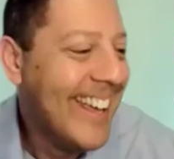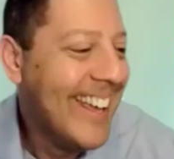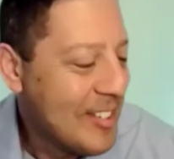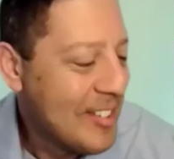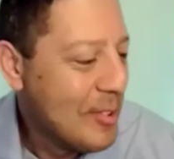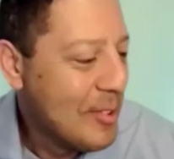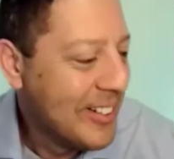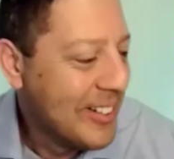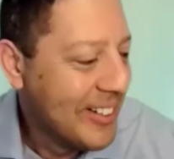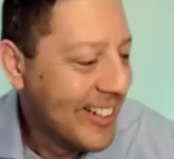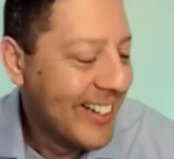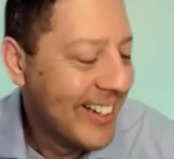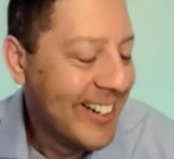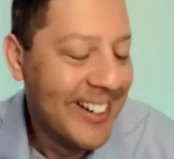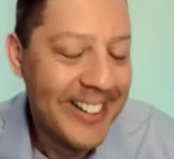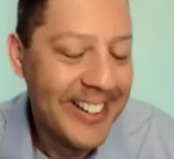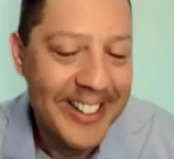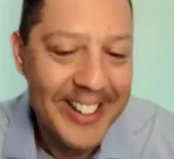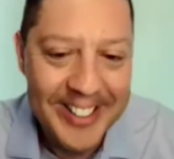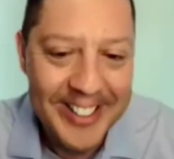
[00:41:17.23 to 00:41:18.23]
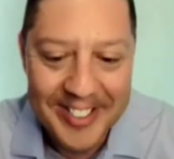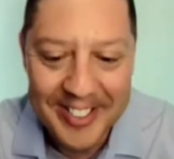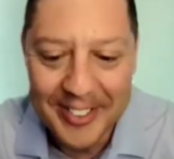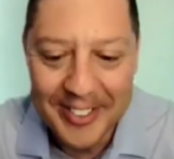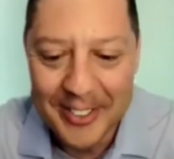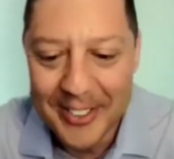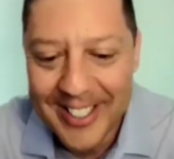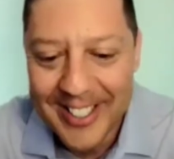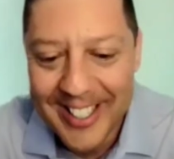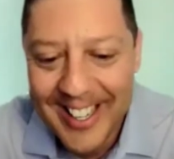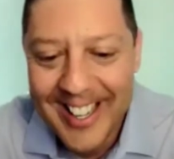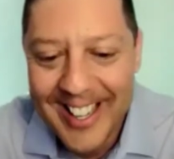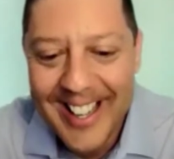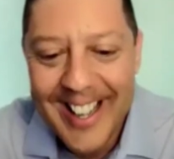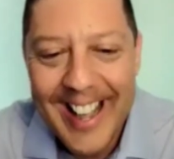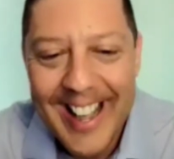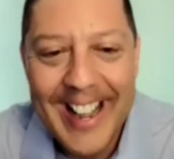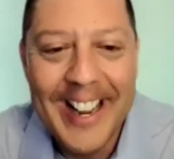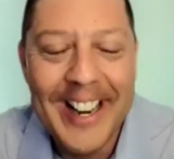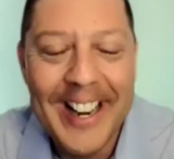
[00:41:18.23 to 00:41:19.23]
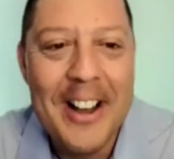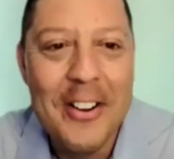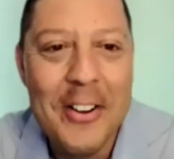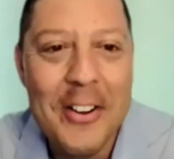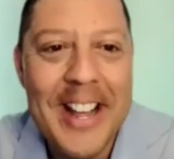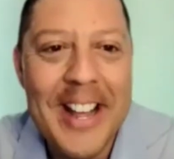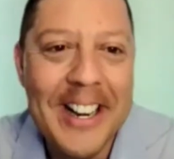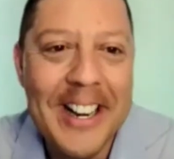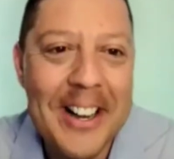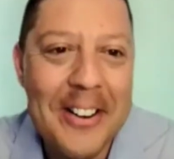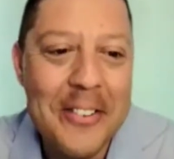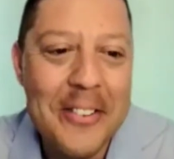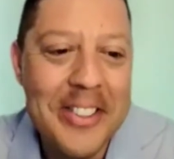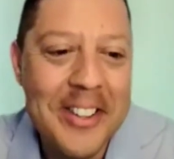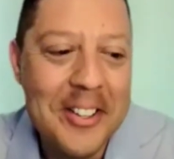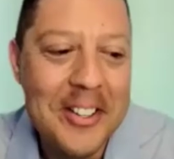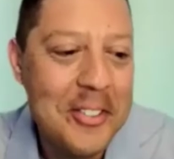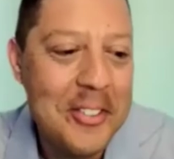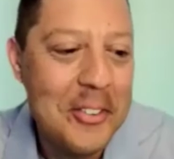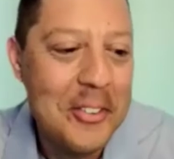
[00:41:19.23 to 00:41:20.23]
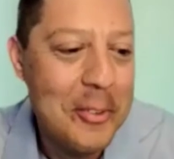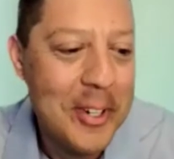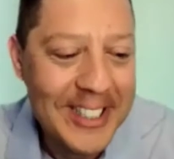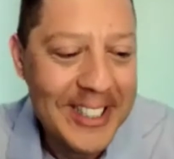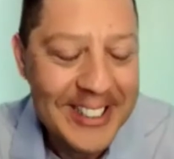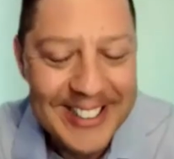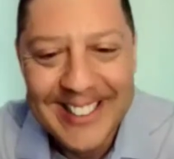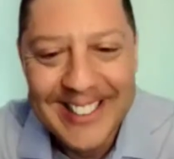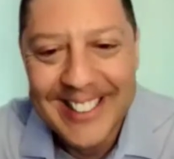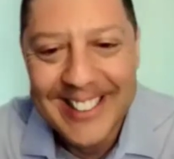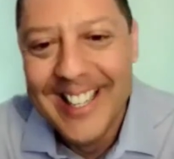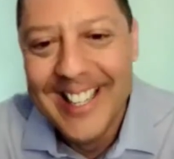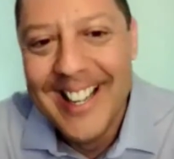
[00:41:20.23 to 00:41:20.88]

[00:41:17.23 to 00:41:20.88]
I guess I'm a little late on that too. Hanging out with you too much.